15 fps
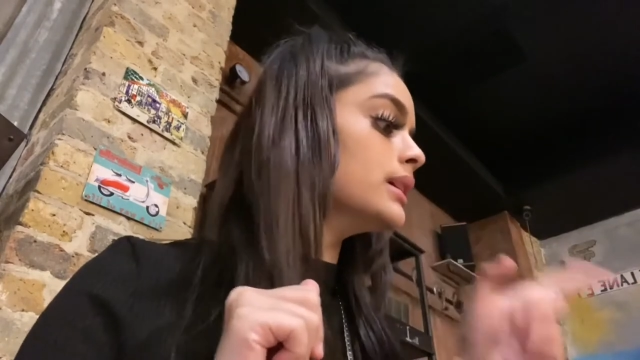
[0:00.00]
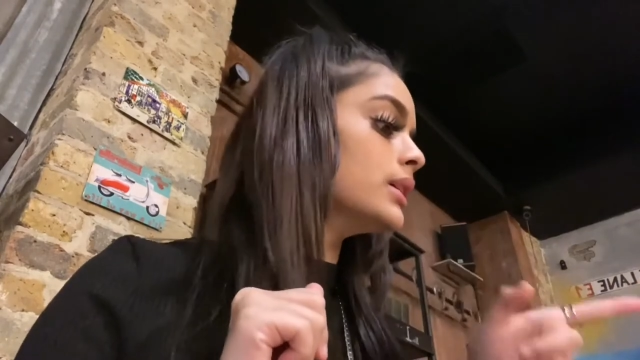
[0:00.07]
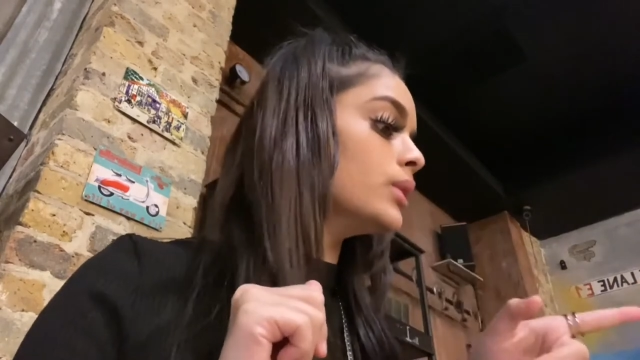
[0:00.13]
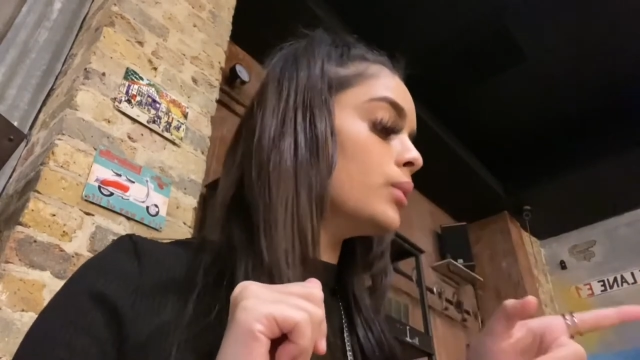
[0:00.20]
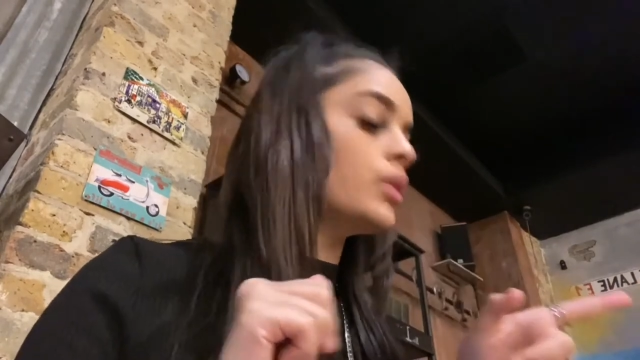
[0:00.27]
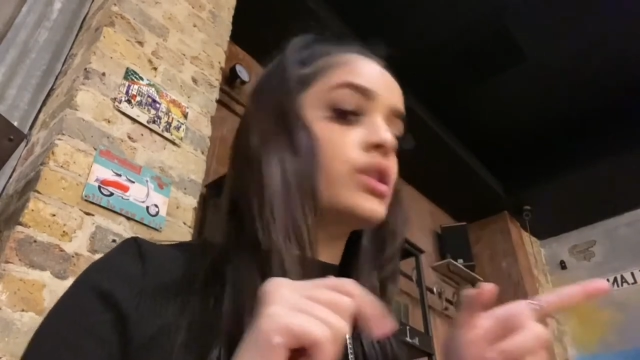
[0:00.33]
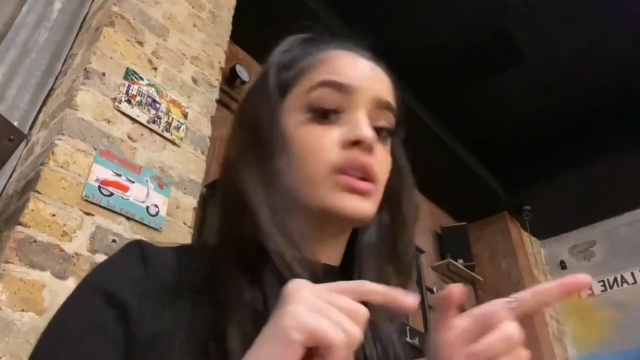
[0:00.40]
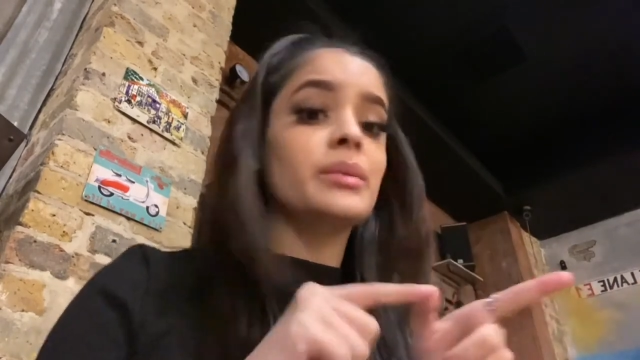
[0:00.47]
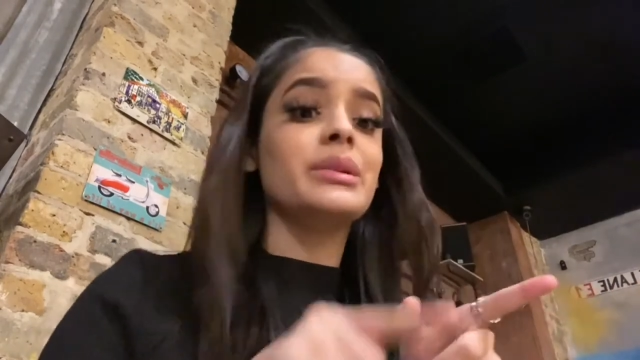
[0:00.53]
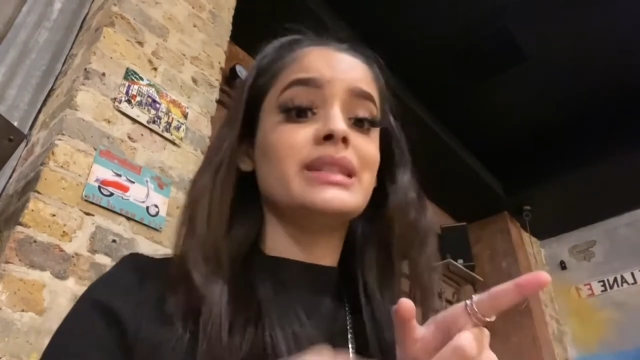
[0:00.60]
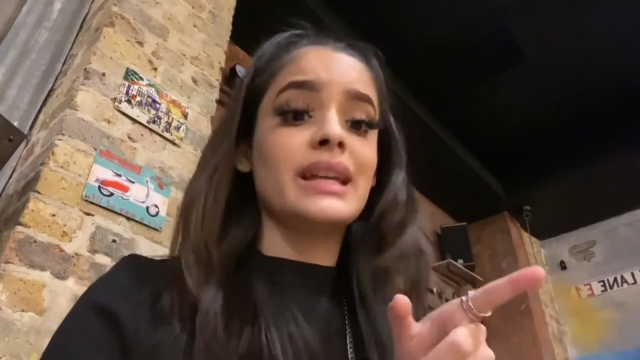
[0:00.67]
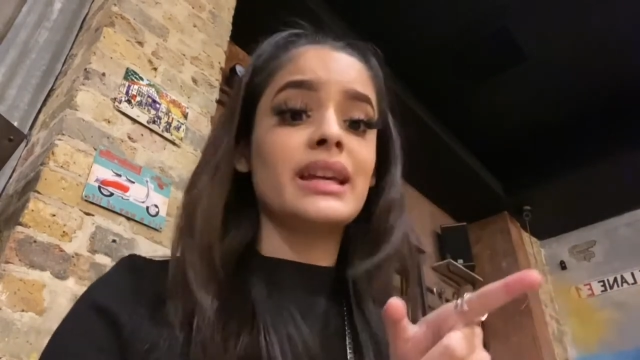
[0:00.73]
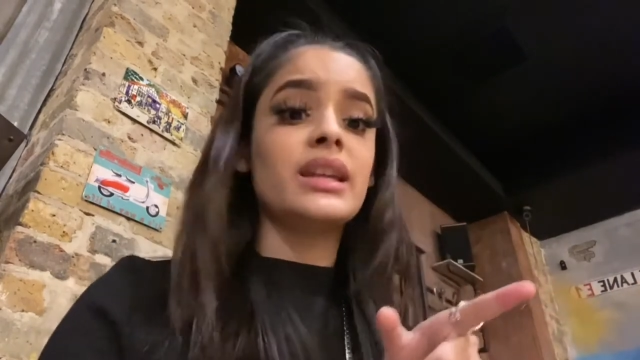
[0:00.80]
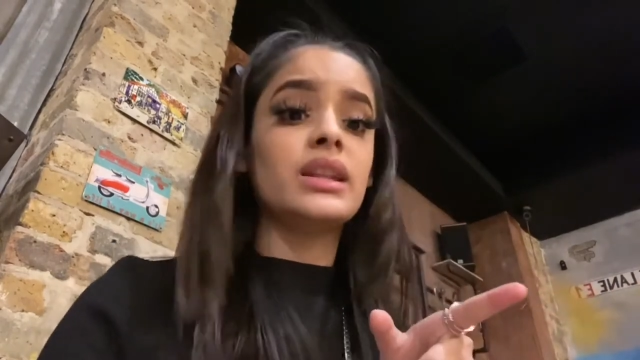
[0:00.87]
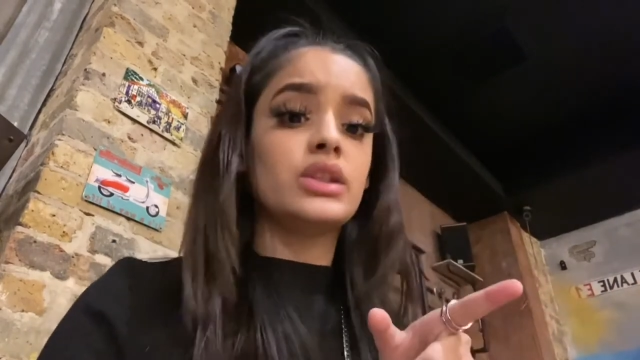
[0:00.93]
we're going to be
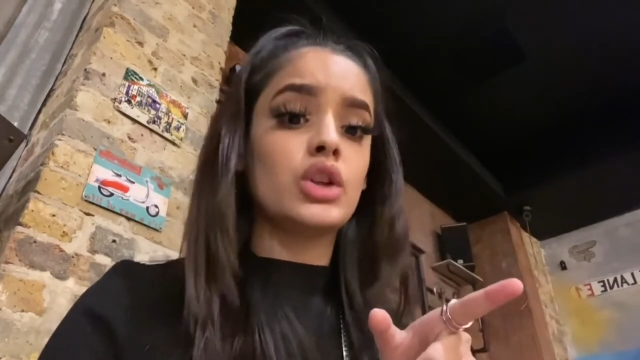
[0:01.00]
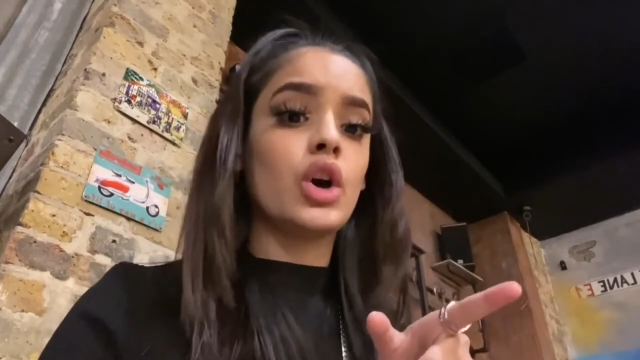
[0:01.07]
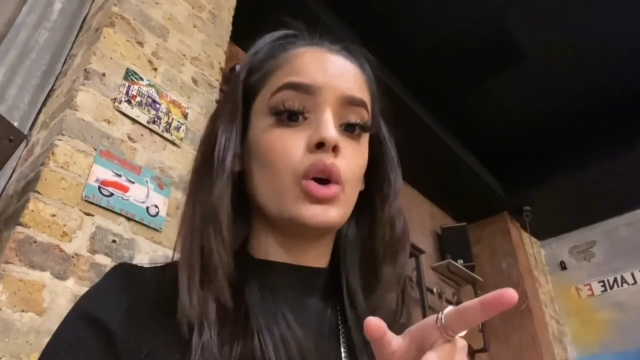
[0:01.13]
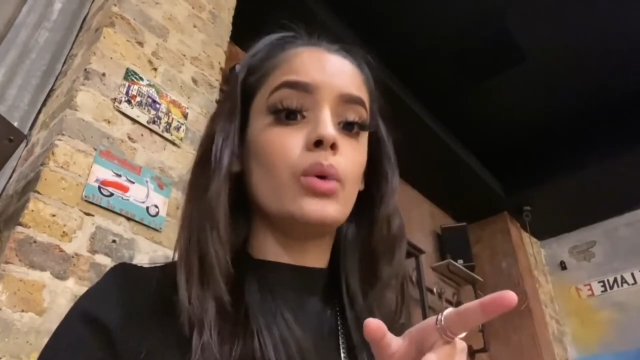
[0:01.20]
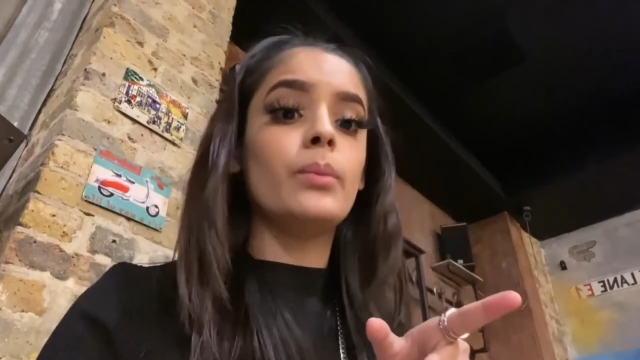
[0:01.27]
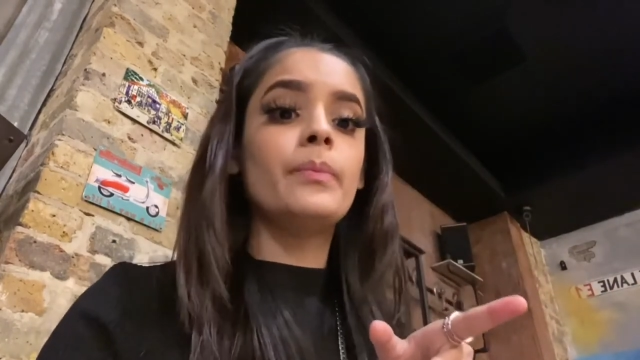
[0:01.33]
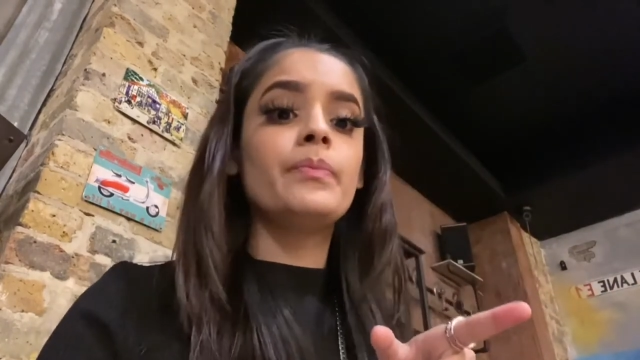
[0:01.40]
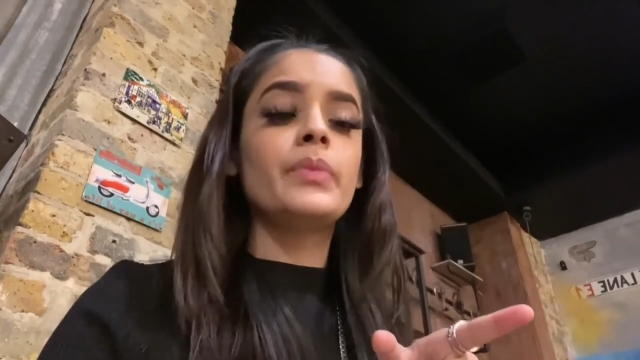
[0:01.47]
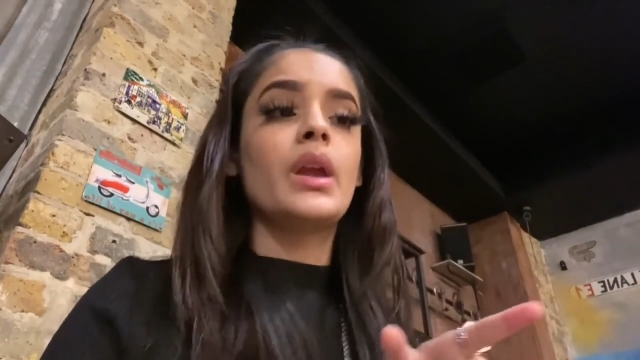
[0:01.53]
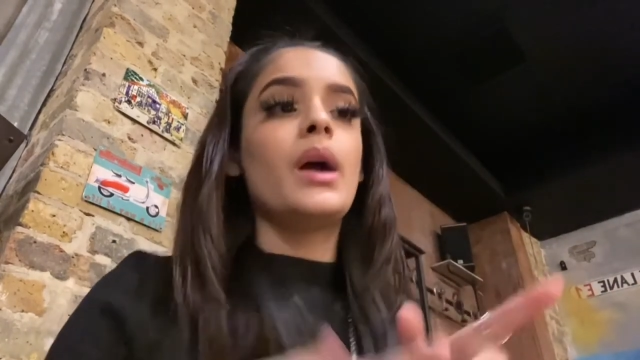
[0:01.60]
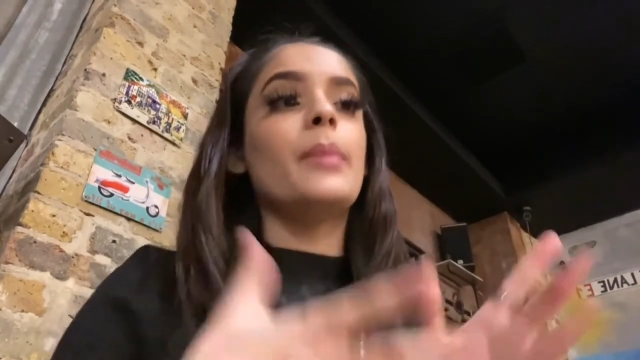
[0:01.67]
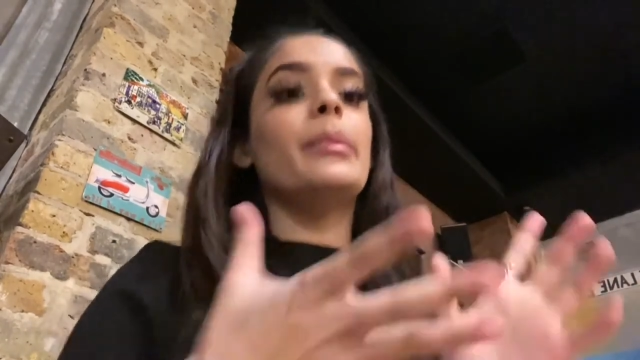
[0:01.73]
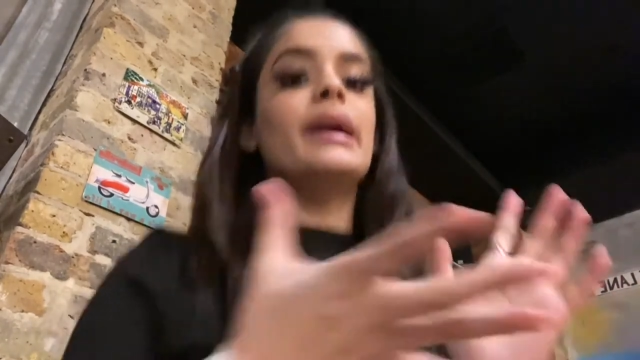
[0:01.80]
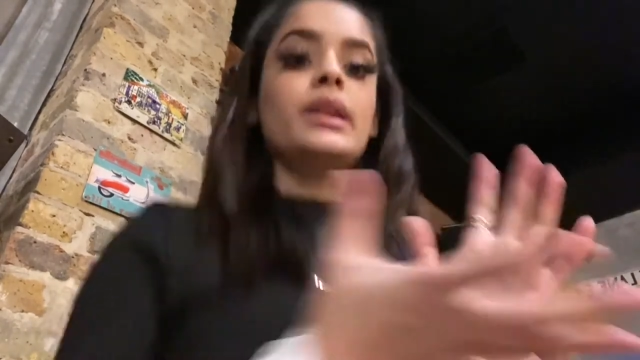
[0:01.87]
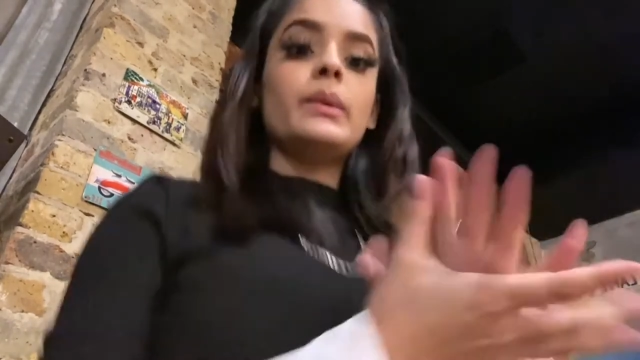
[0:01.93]
taking these home.
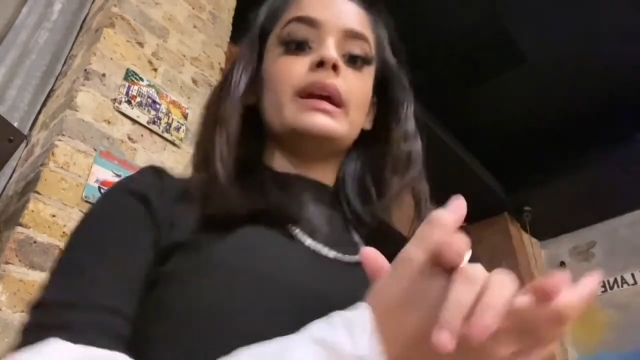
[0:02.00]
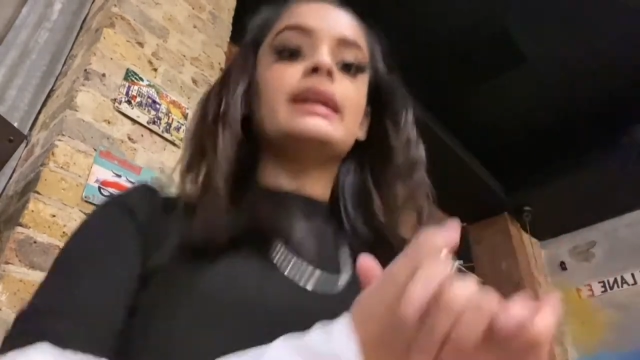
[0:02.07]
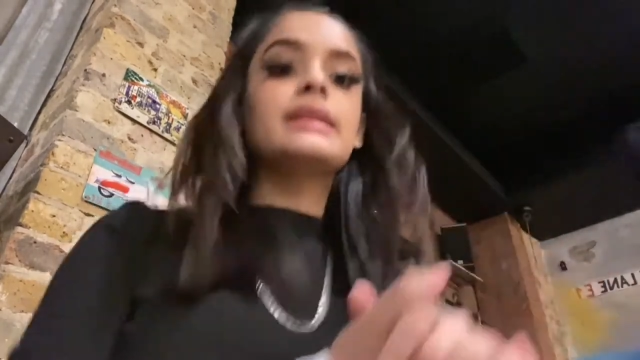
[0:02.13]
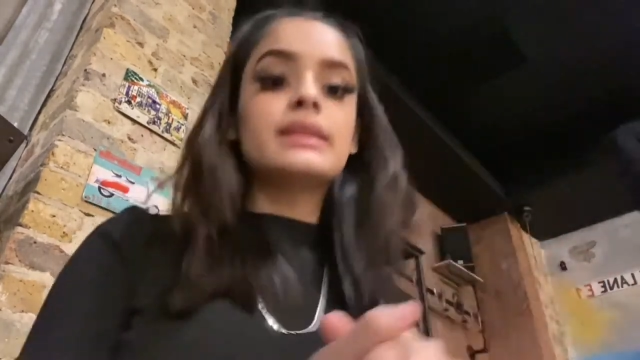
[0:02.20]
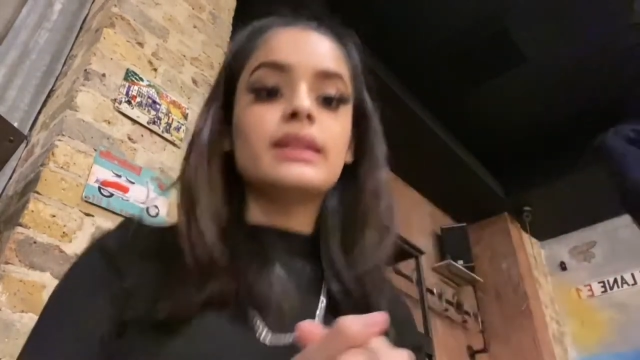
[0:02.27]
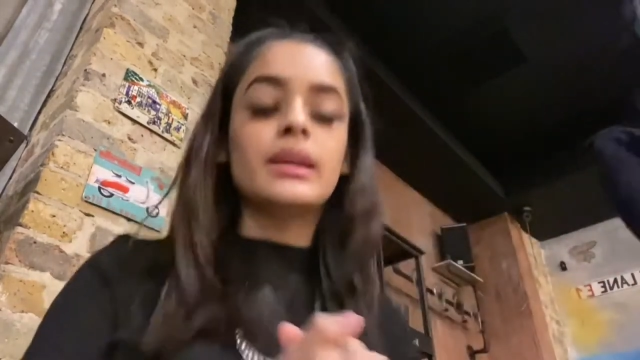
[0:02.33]
But anyways,